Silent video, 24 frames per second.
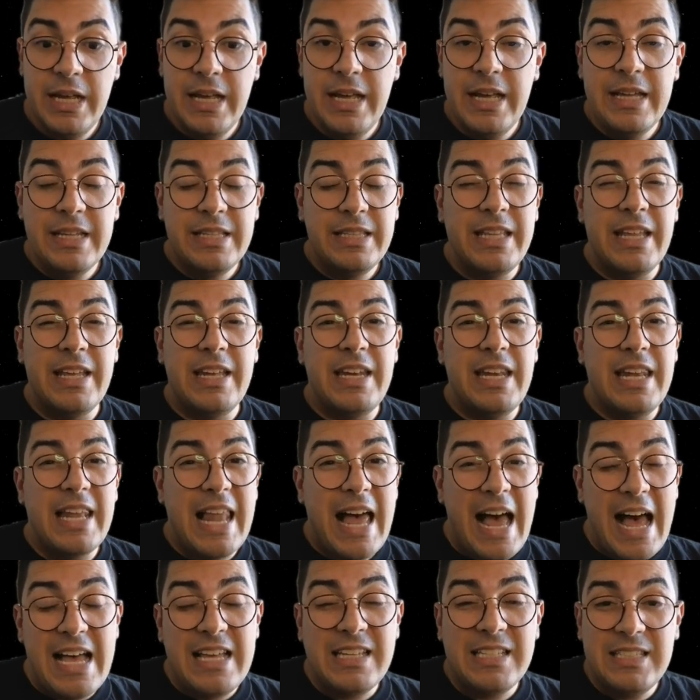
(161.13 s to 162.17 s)
The
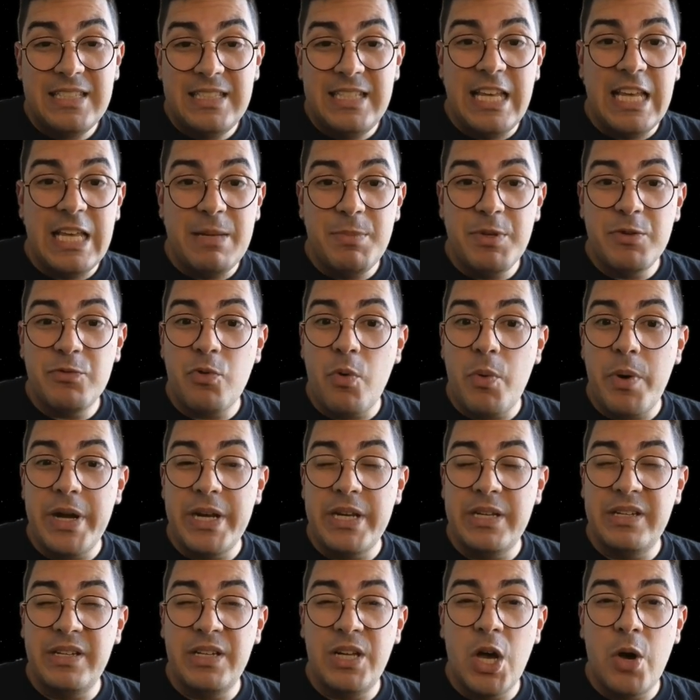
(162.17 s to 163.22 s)
last thing before
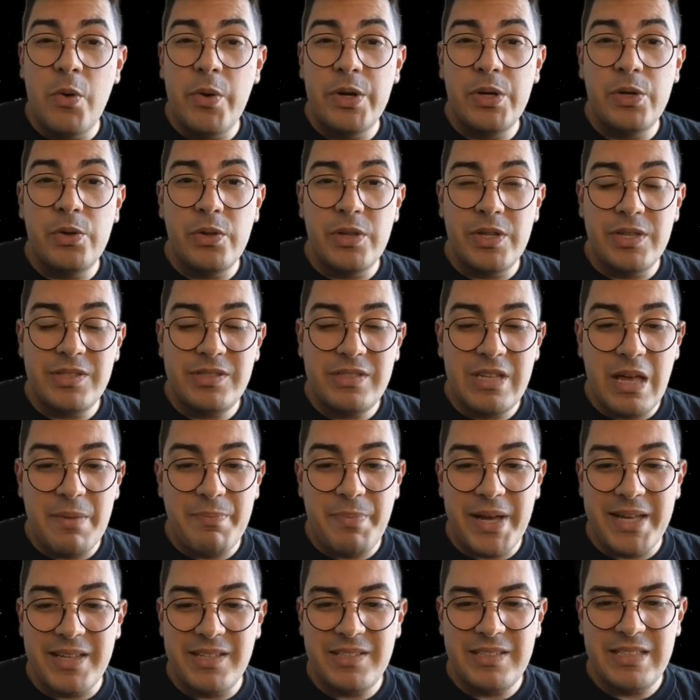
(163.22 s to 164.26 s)
we go into the
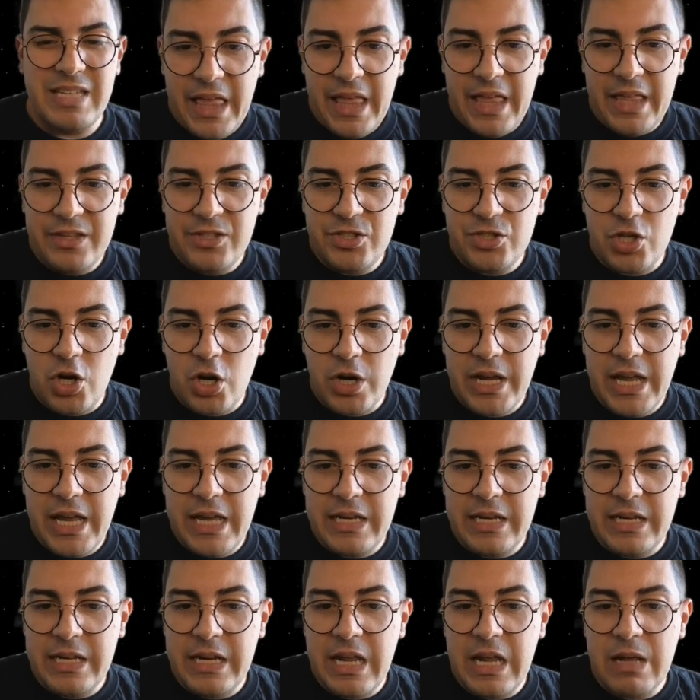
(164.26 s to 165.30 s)
step-by-step, Stargate
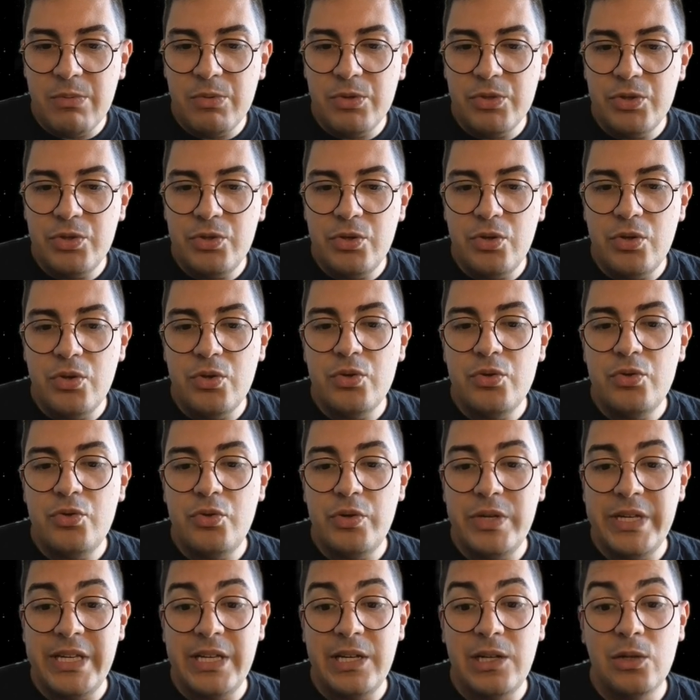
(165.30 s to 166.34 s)
enables you to
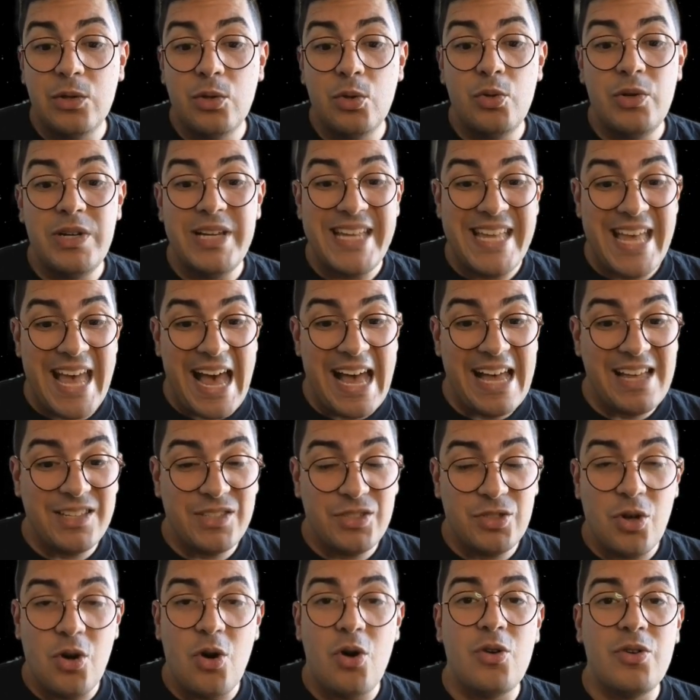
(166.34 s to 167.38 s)
include gas
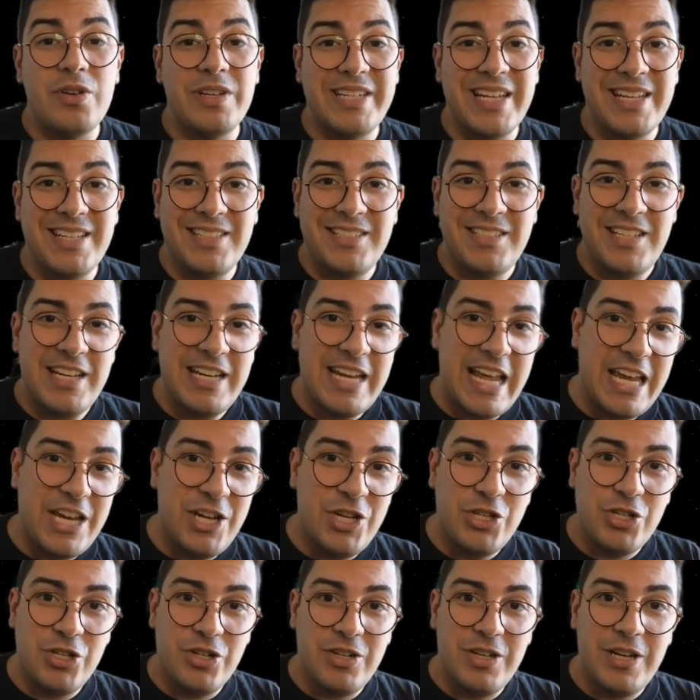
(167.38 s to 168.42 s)
on
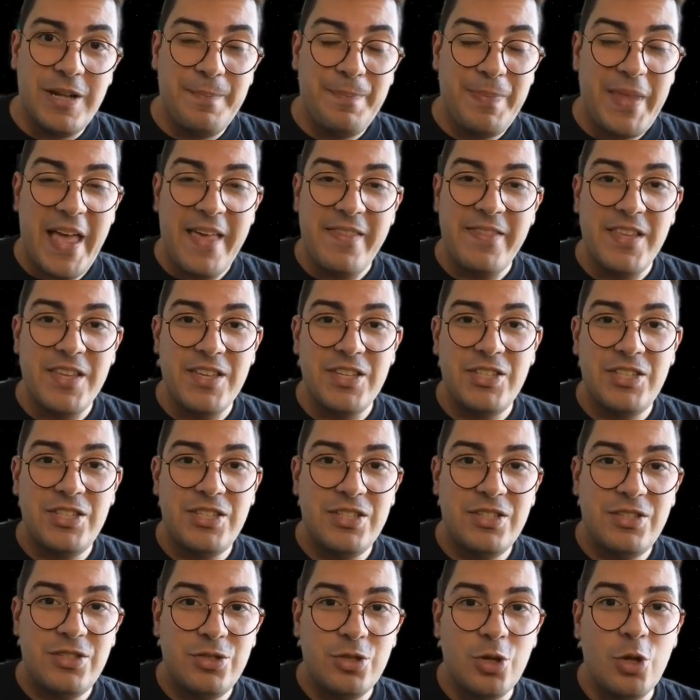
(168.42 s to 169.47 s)
destination. And this
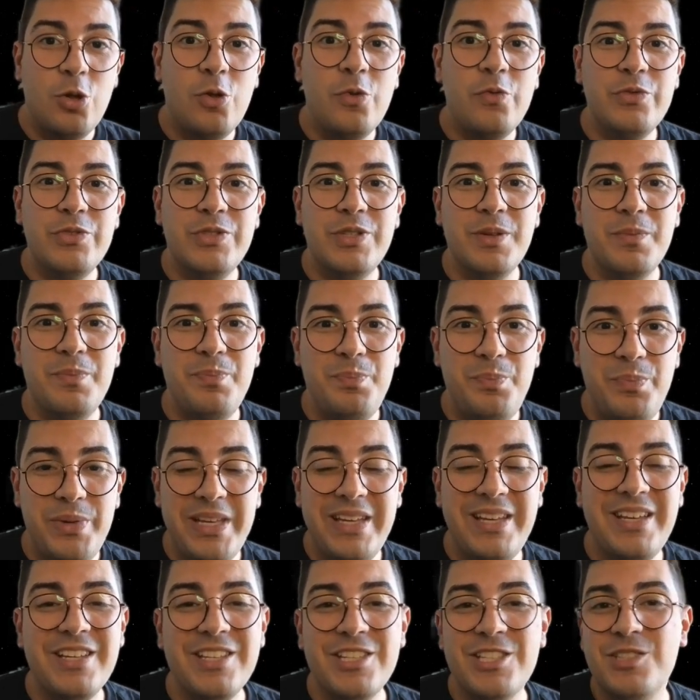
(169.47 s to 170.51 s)
solves the
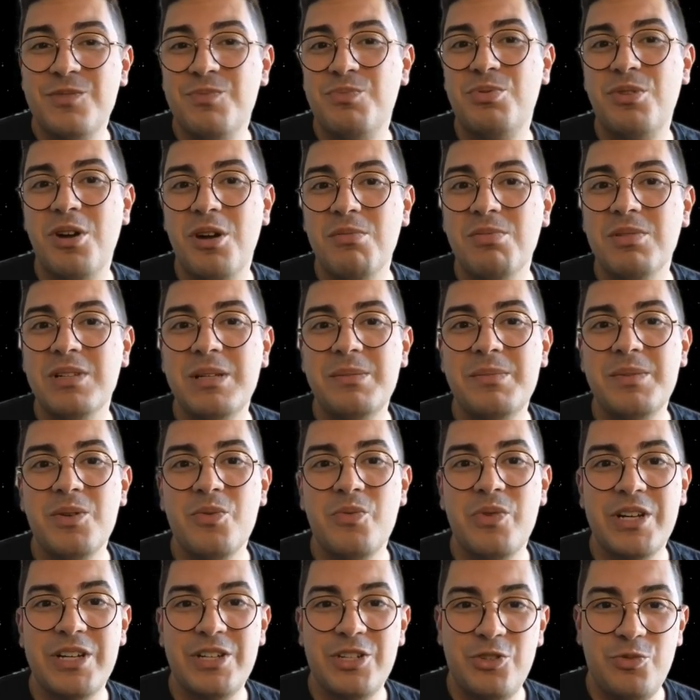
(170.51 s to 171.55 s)
biggest problem
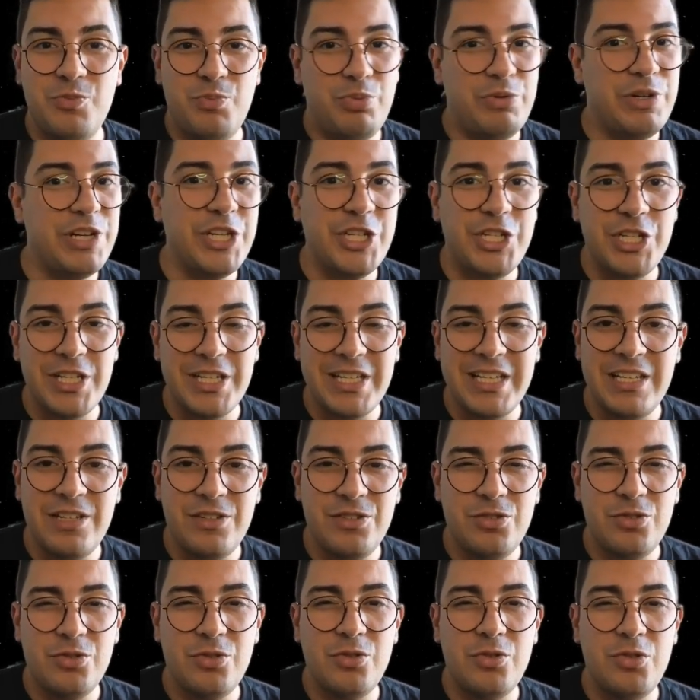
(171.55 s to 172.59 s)
when bridging
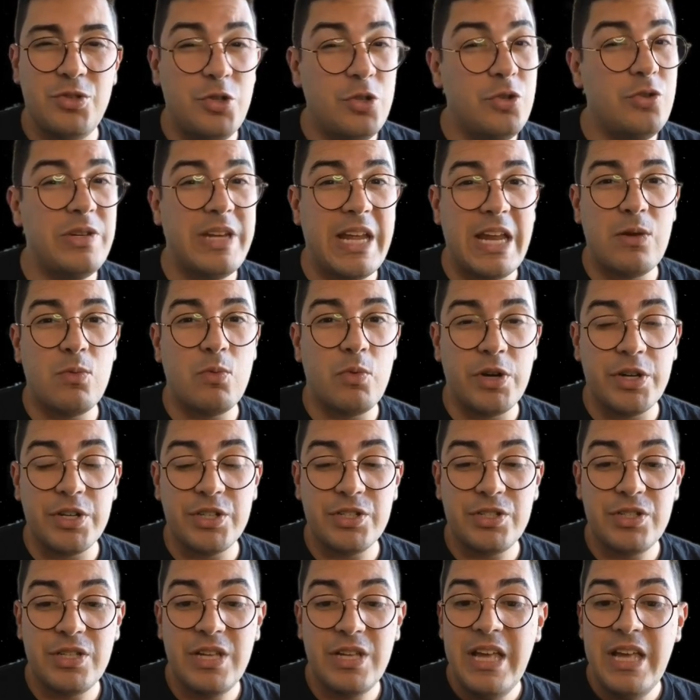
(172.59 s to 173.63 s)
into new
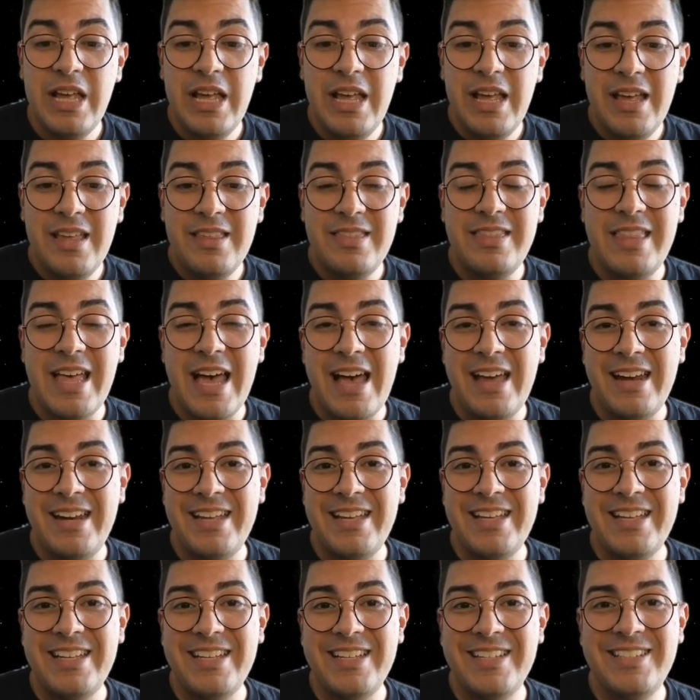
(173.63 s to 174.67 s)
networks. That
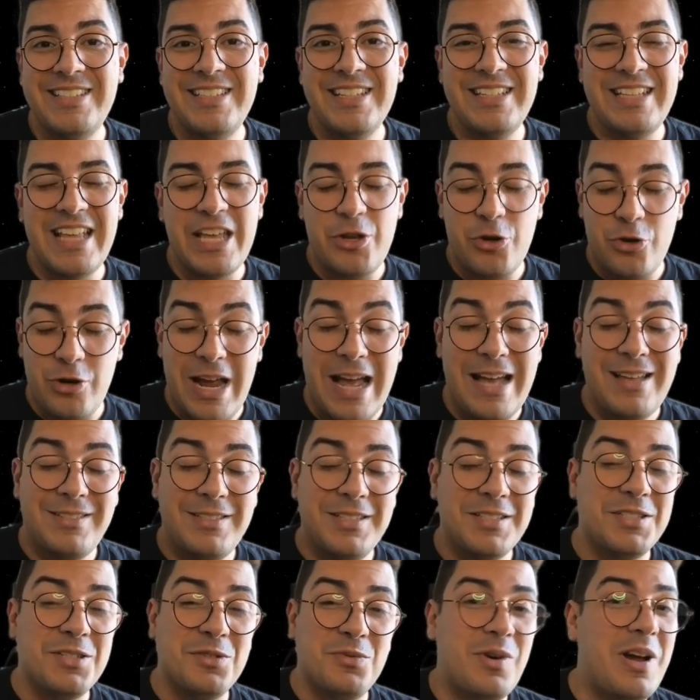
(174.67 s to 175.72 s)
is that your
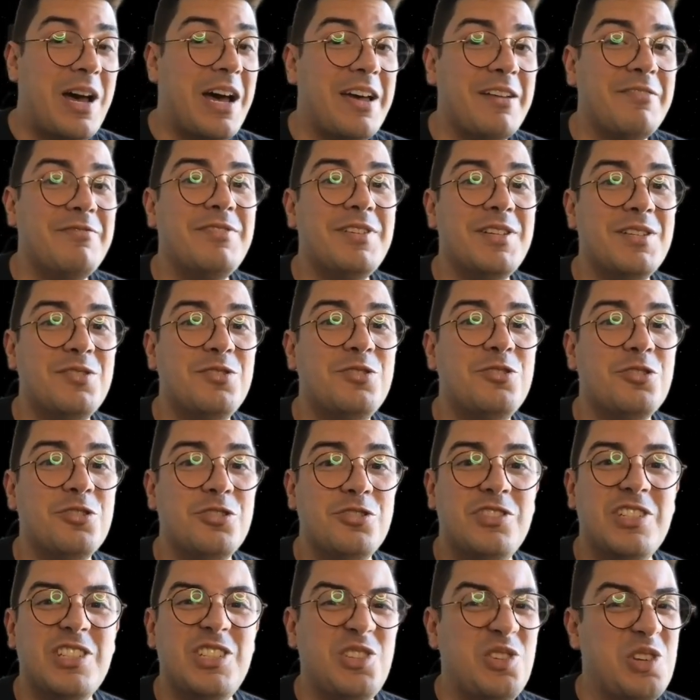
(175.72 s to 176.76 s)
assets arrive. It's just
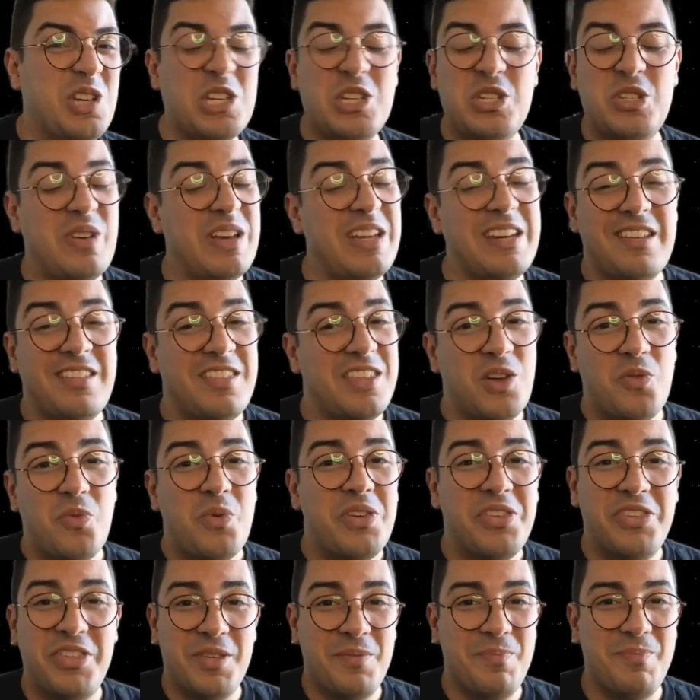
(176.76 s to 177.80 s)
that you can do anything
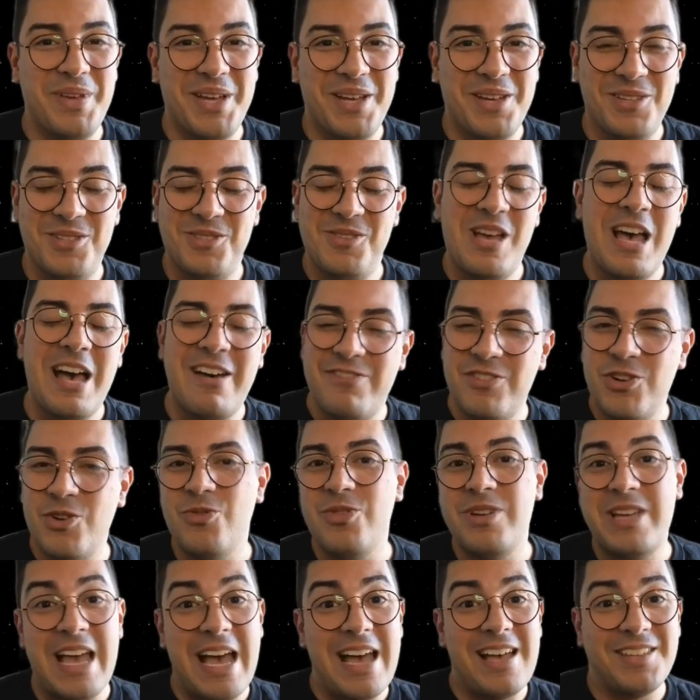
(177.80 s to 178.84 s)
with them because you have no
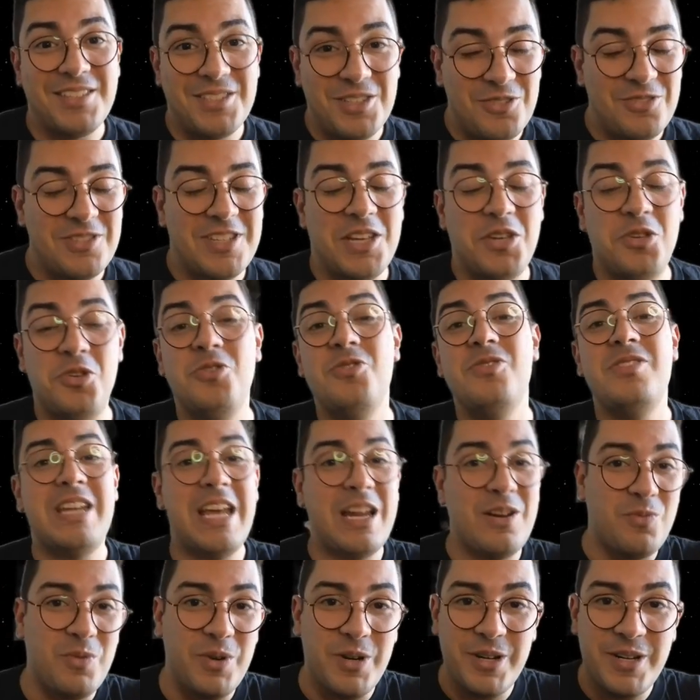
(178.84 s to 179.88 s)
gas on the new
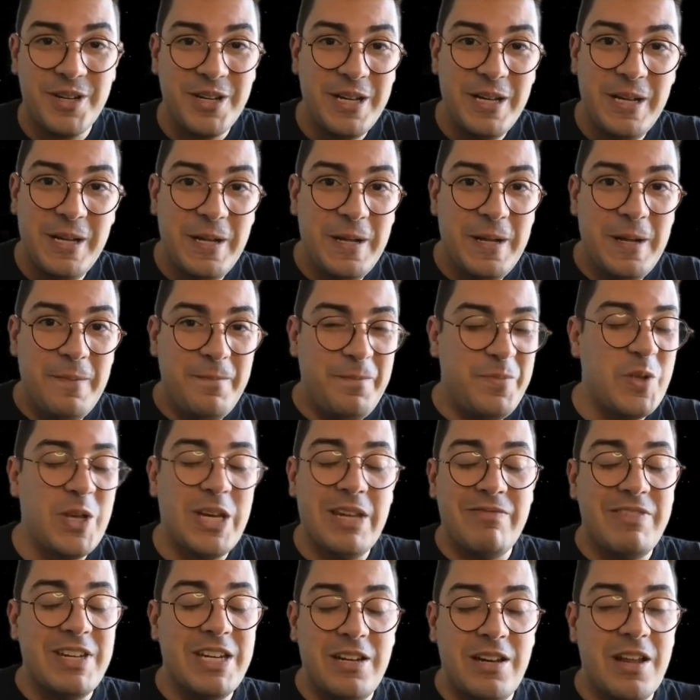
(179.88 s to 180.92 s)
network. Not
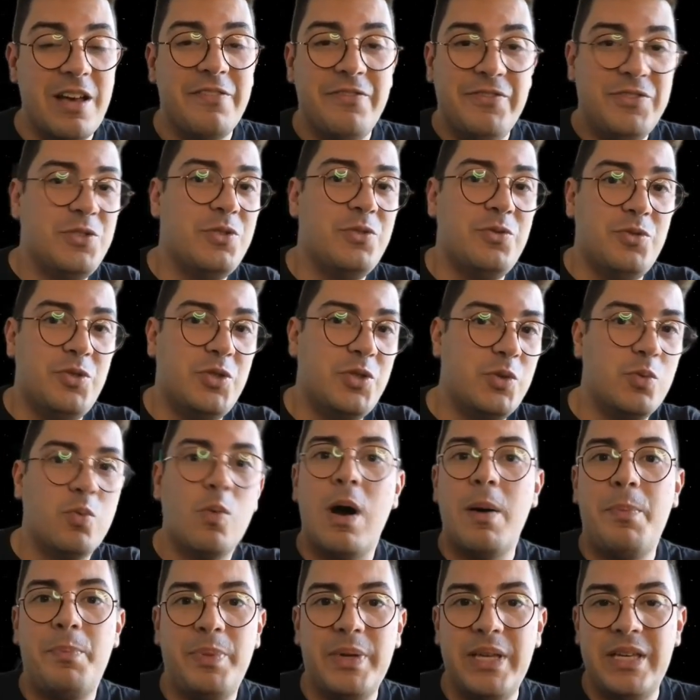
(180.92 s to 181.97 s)
even enough to
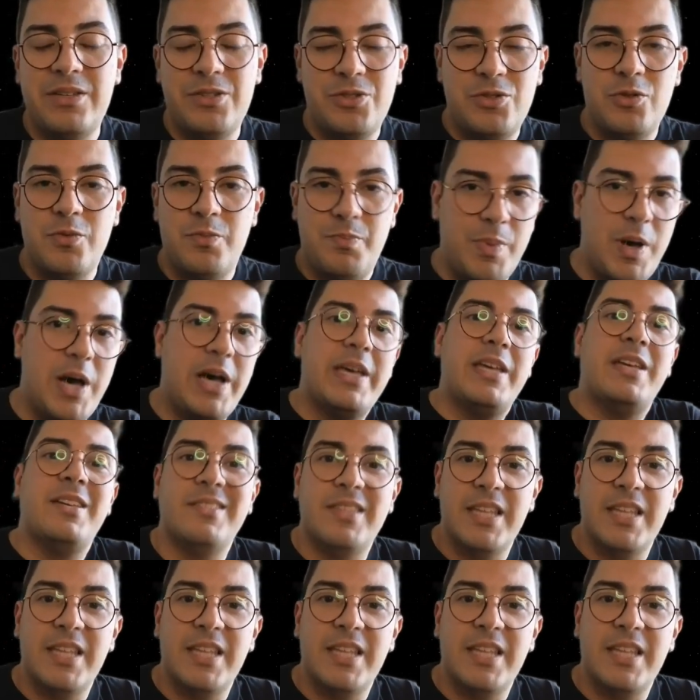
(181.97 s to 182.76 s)
swap into buying the